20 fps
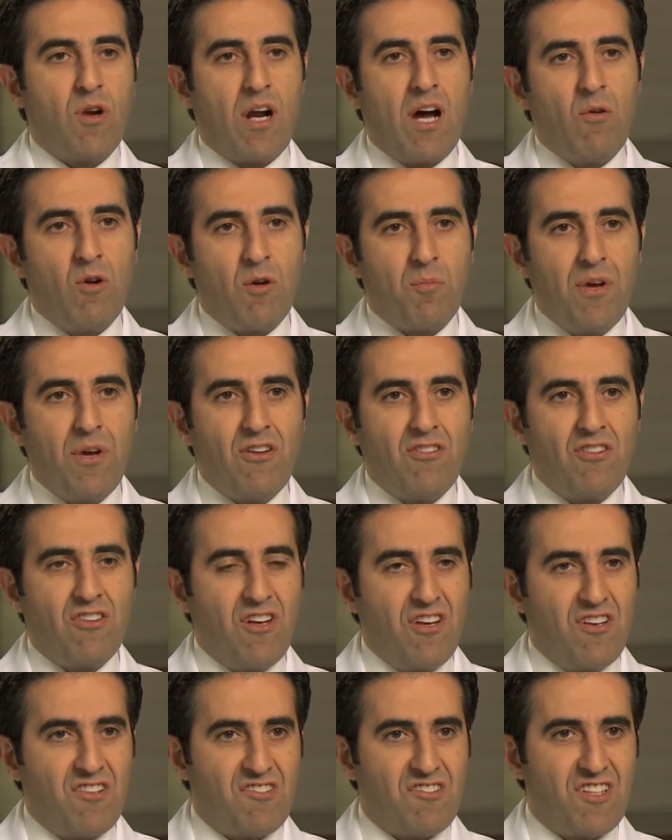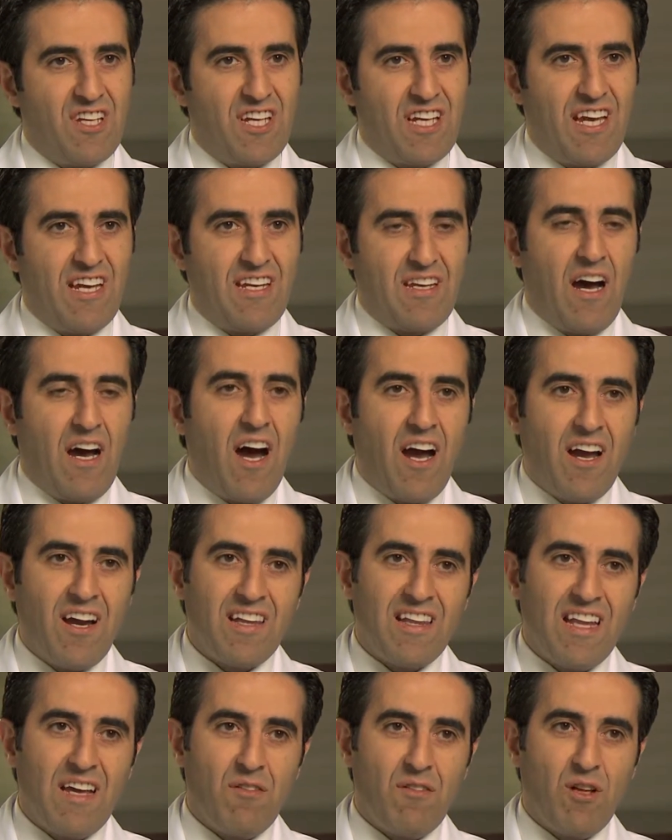for our patient is they get a higher
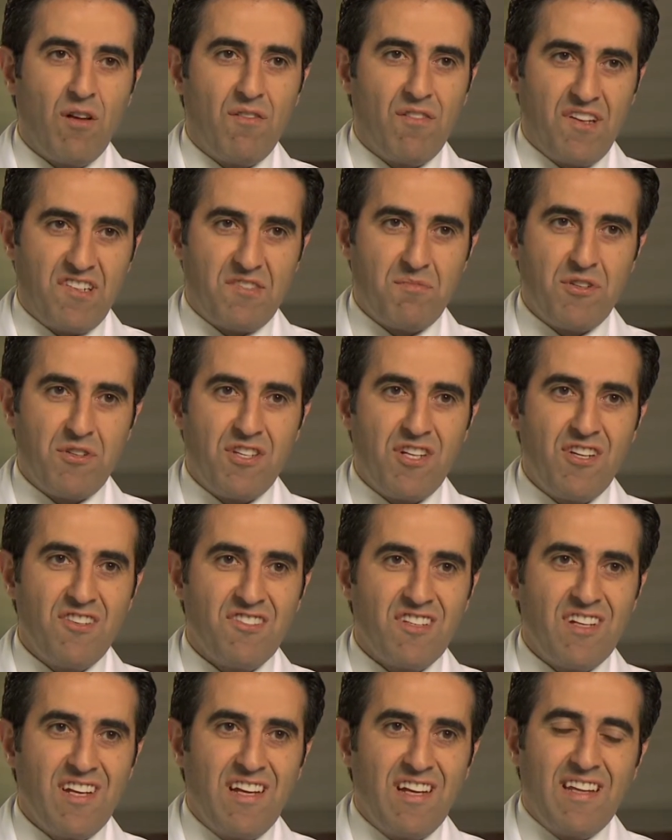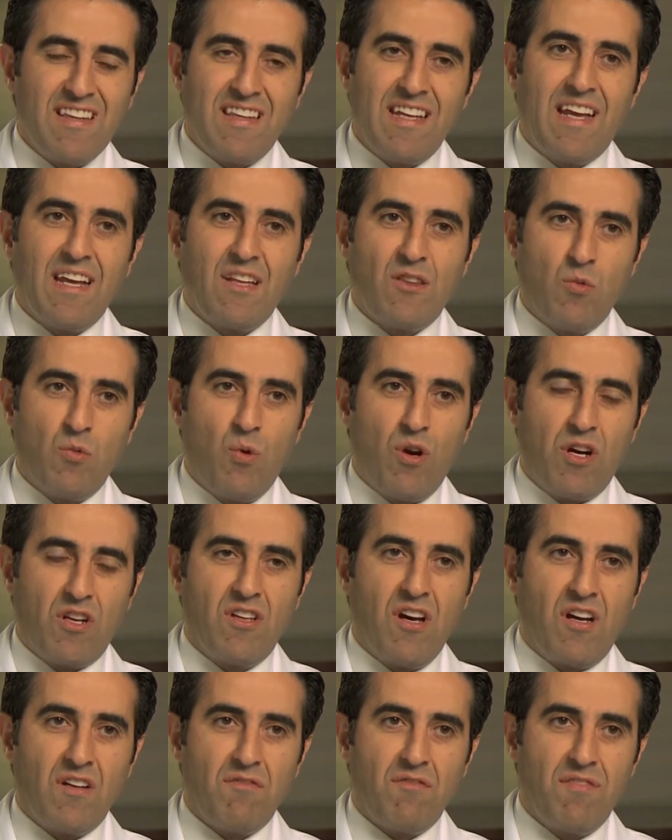level of expertise, they get the work
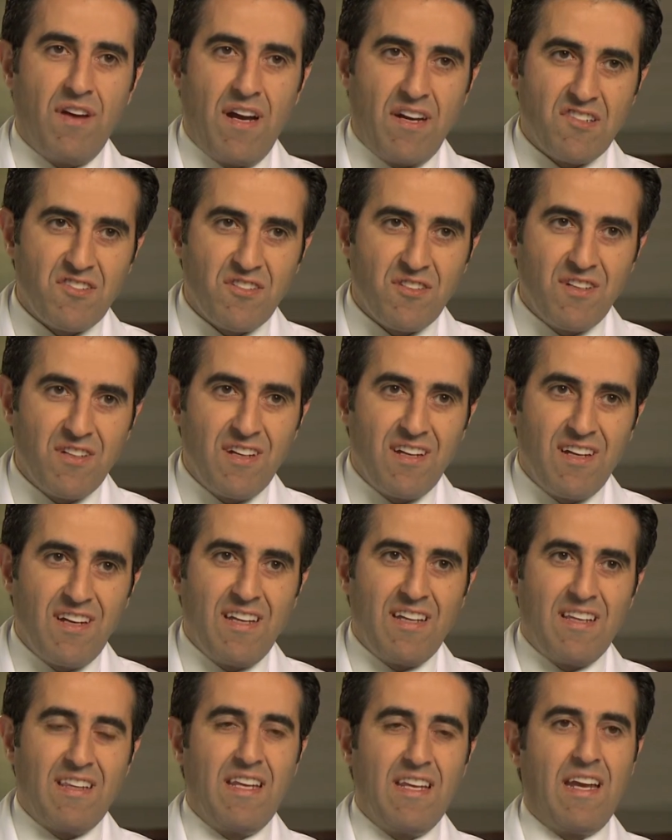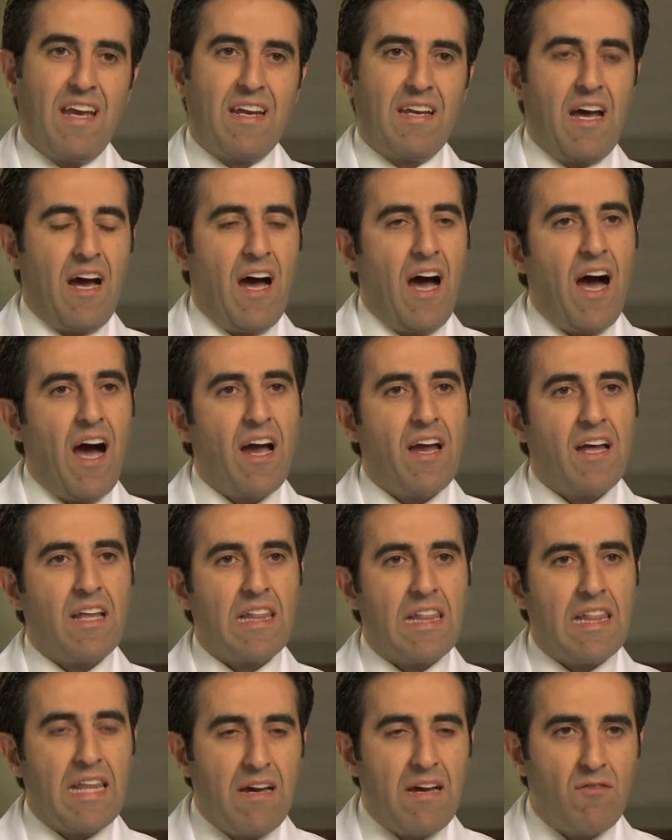done faster, they get a higher
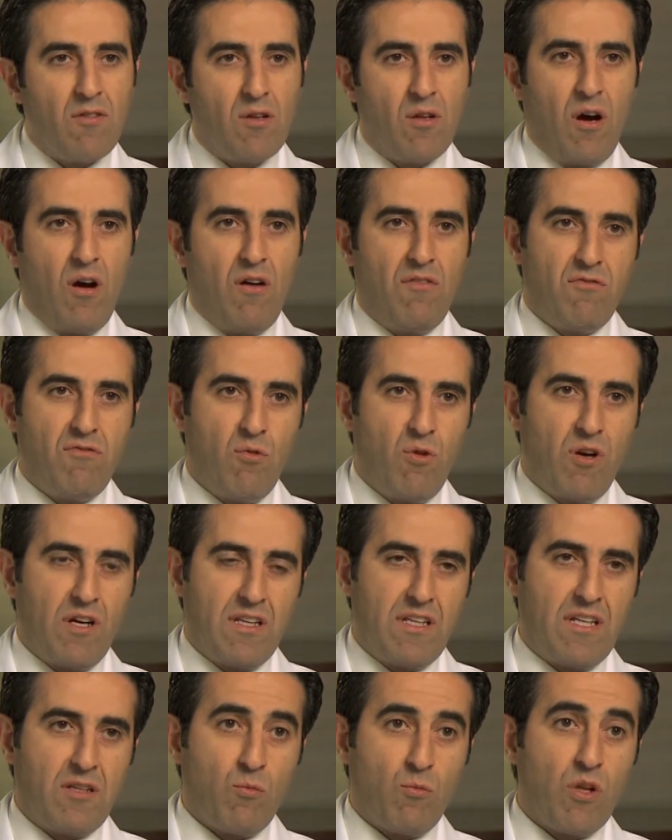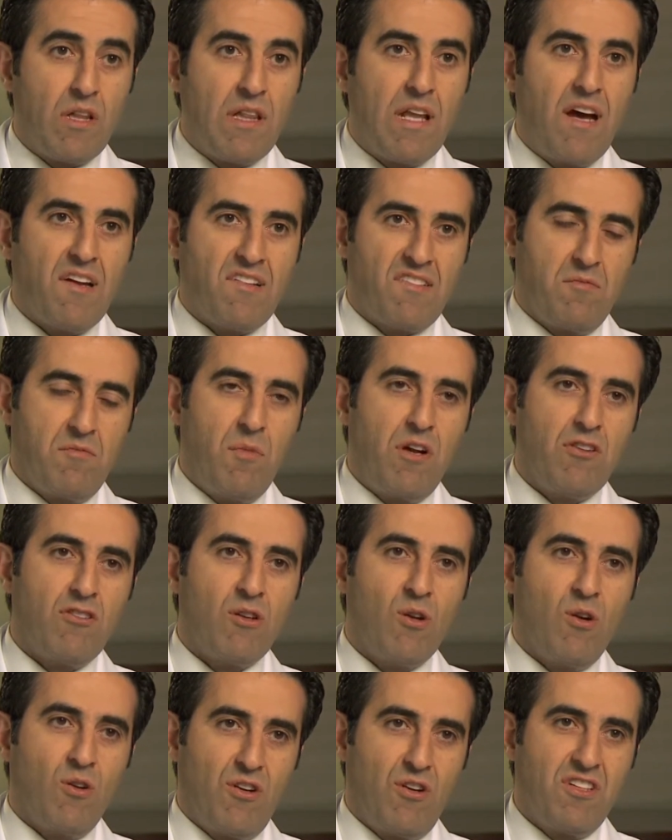level of work that will last a
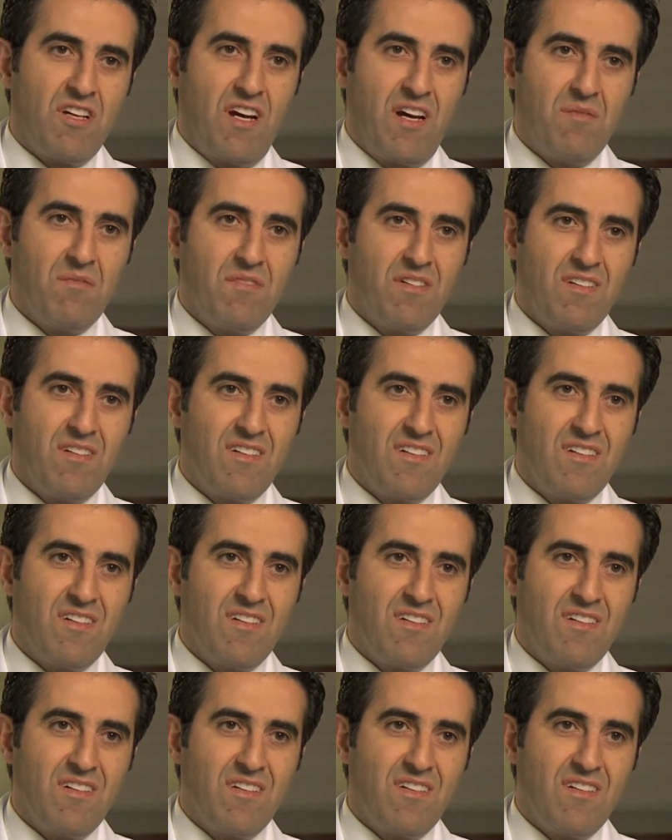much longer time.